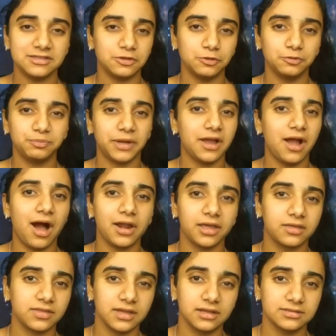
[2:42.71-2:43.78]
to biotic
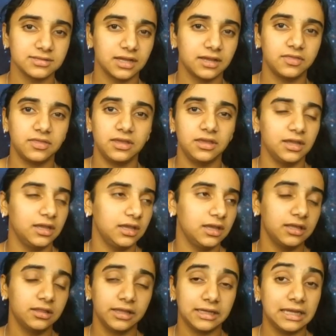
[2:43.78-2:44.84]
things like
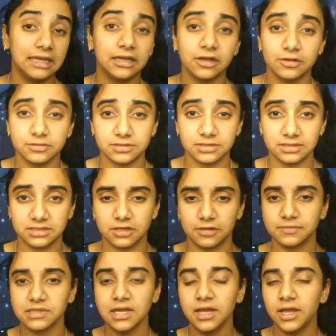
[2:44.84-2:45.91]
ecosystems.